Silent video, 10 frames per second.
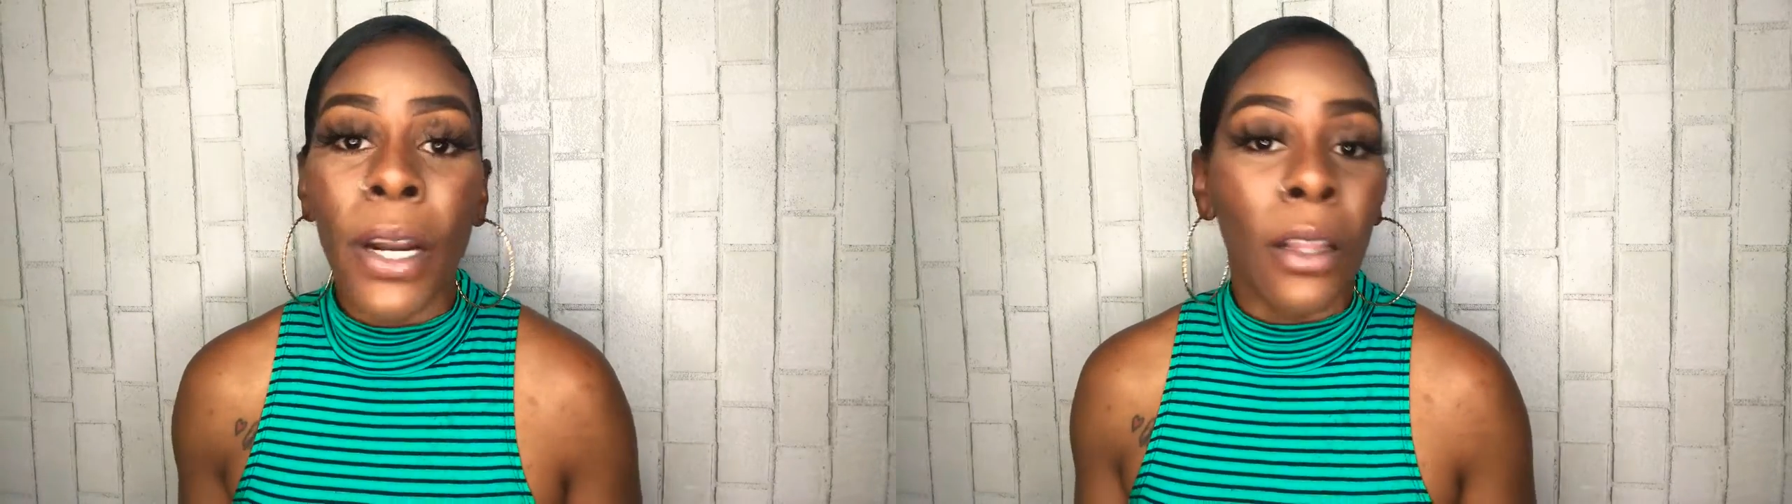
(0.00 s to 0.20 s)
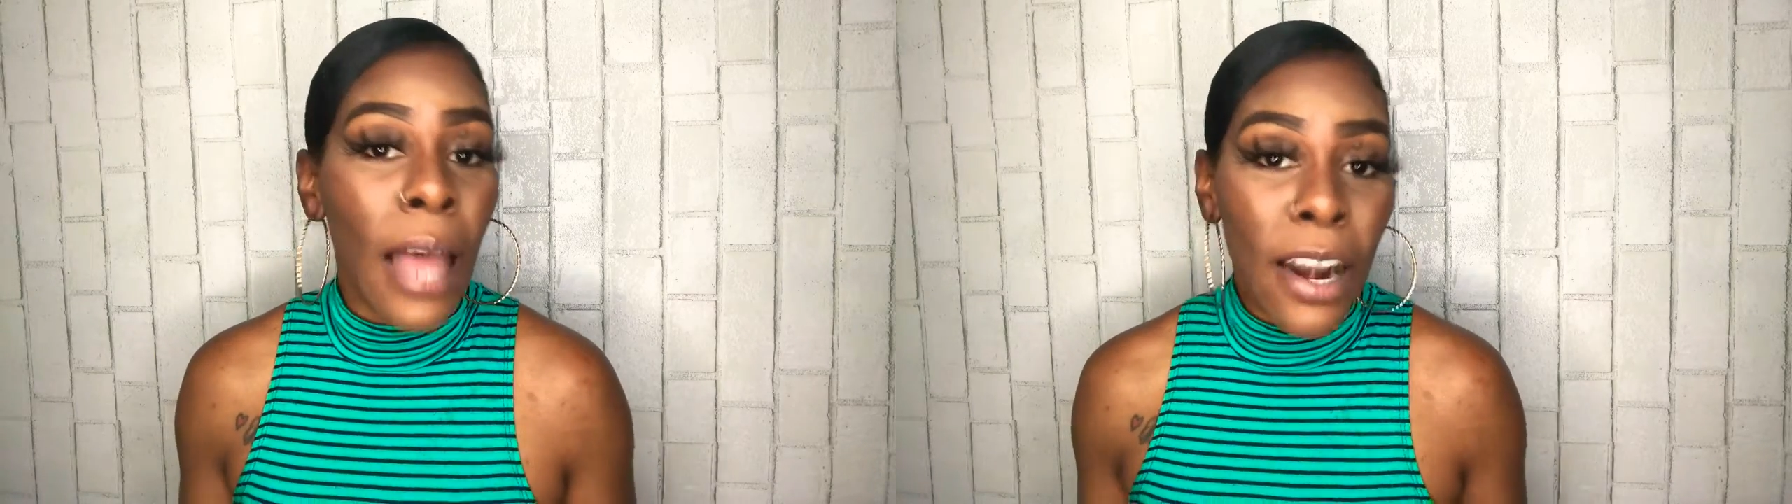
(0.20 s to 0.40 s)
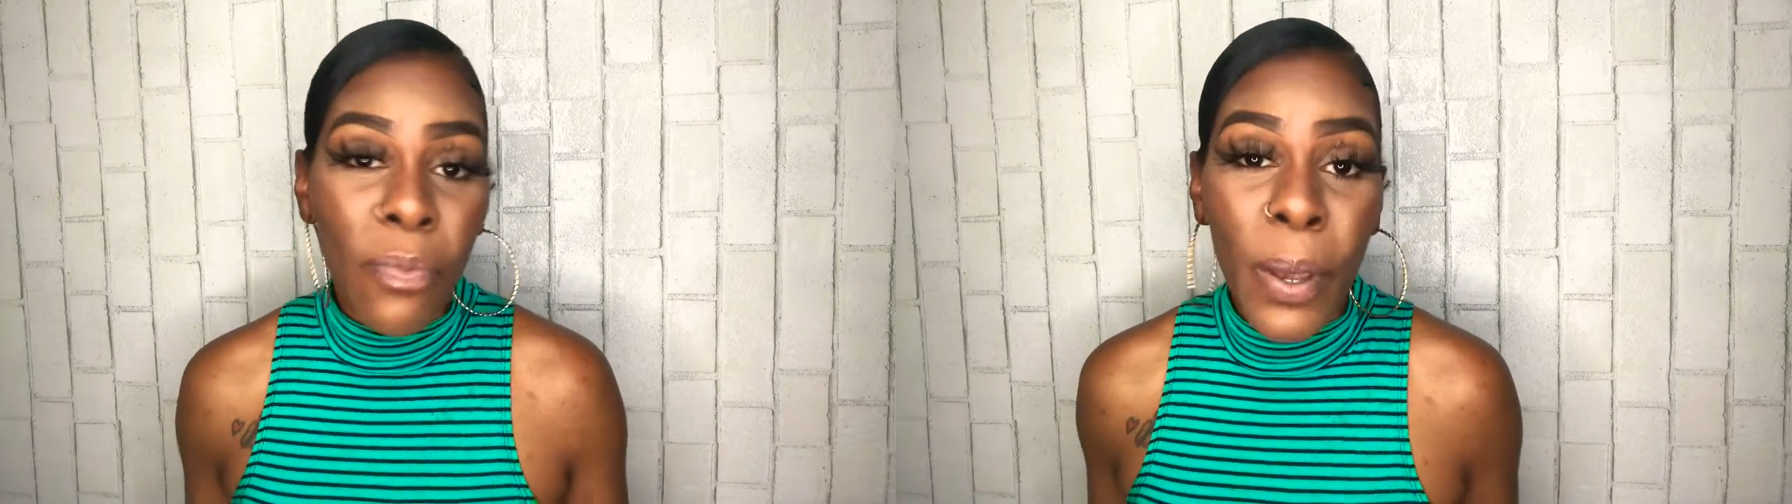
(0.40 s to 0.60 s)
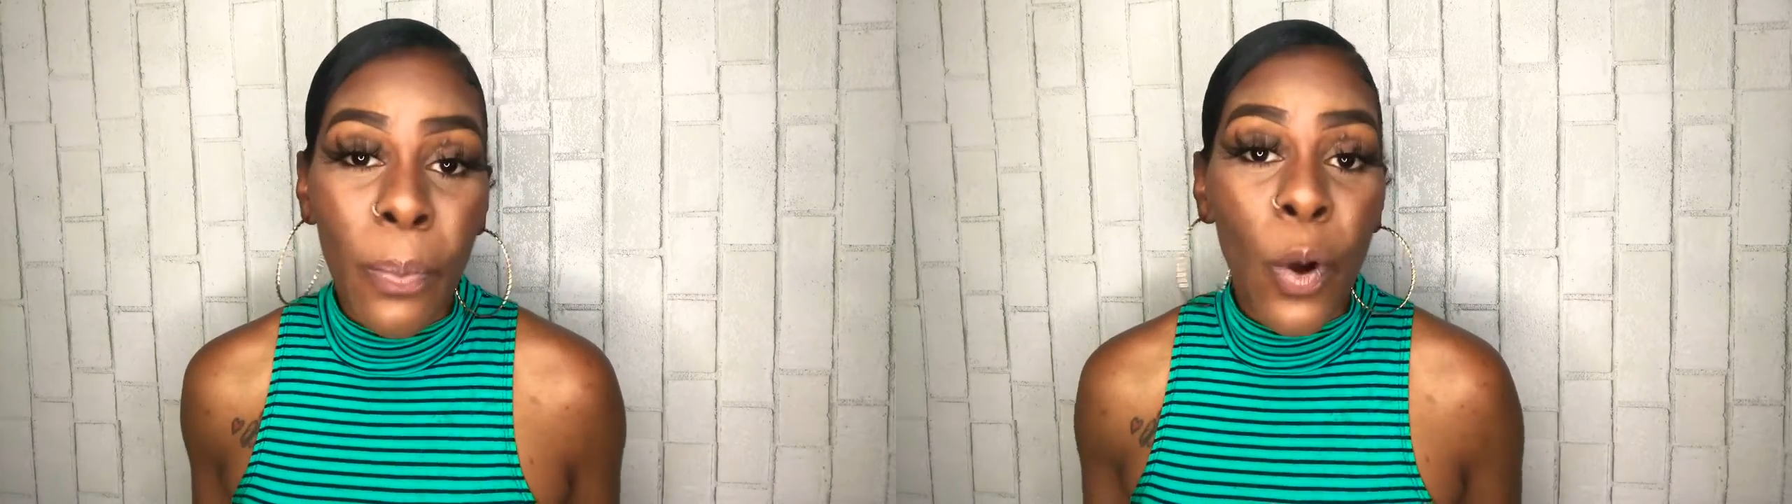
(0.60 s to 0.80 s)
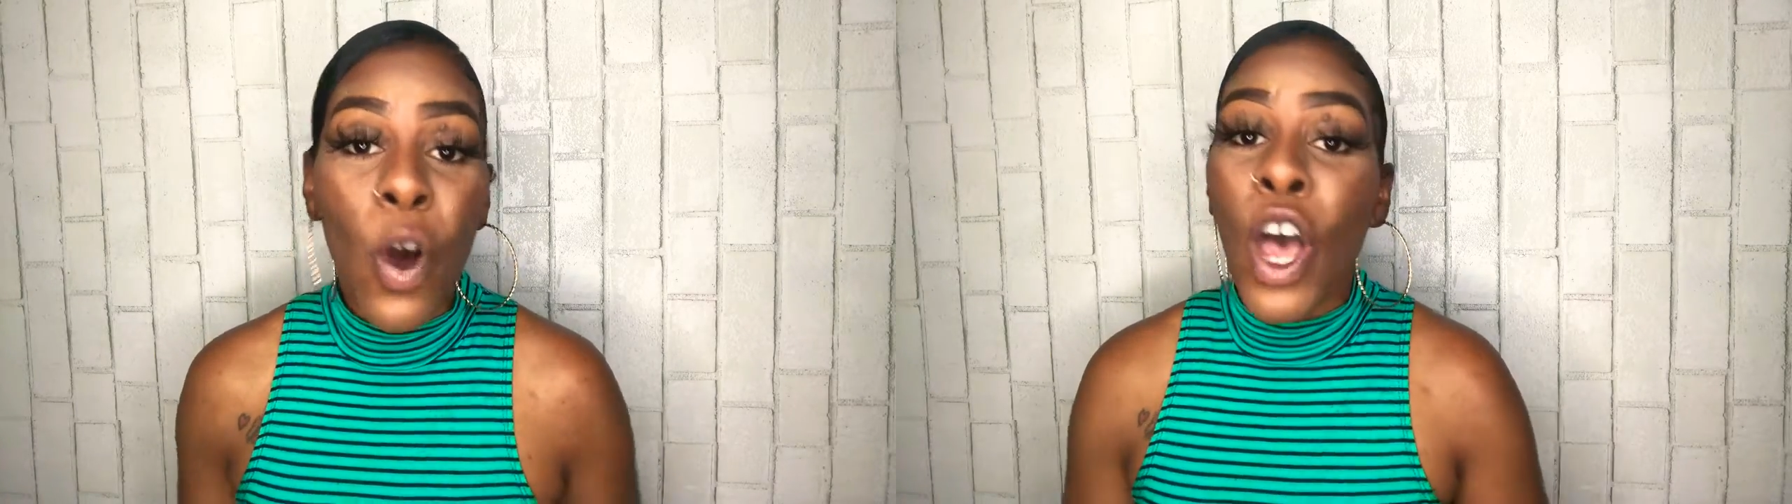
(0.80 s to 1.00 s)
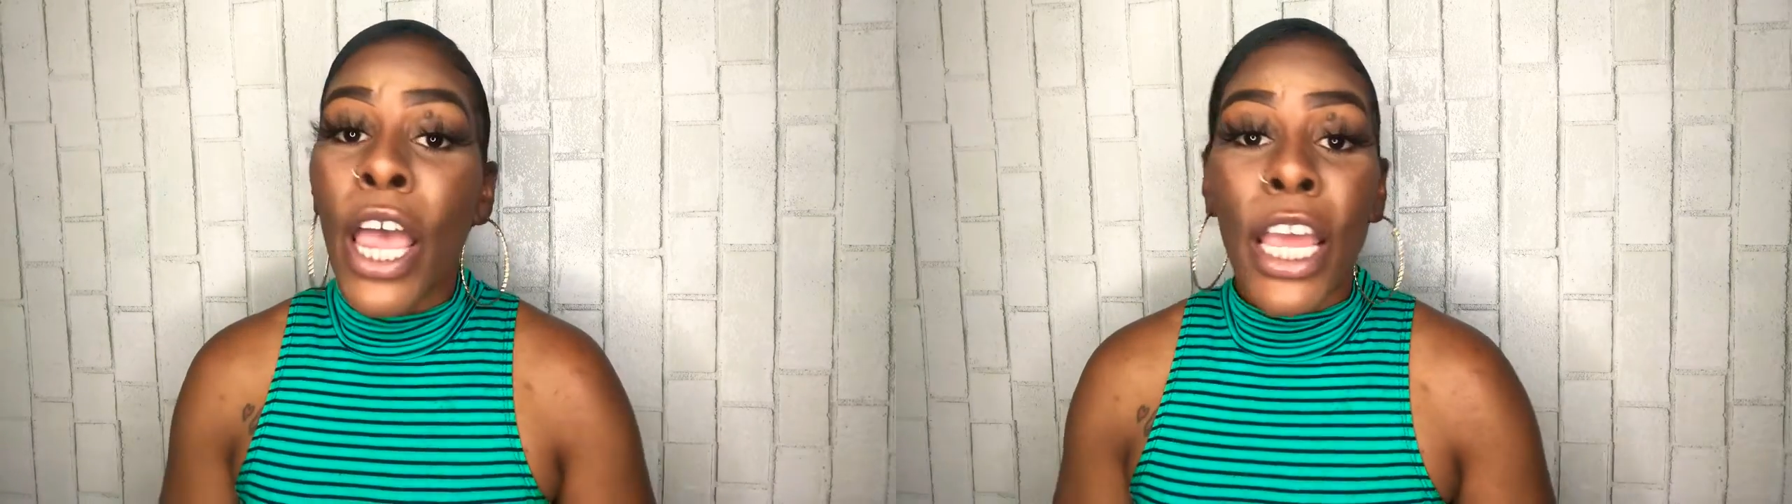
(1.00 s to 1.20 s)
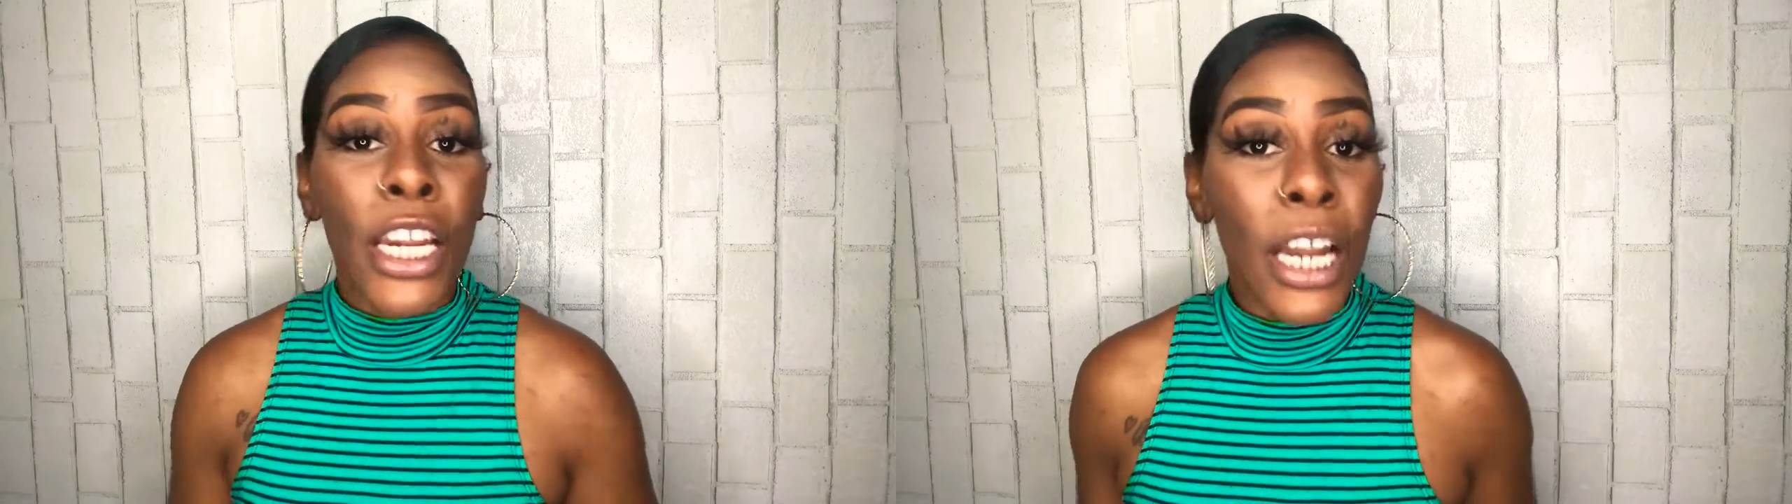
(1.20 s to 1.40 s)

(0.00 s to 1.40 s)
A lot of people ended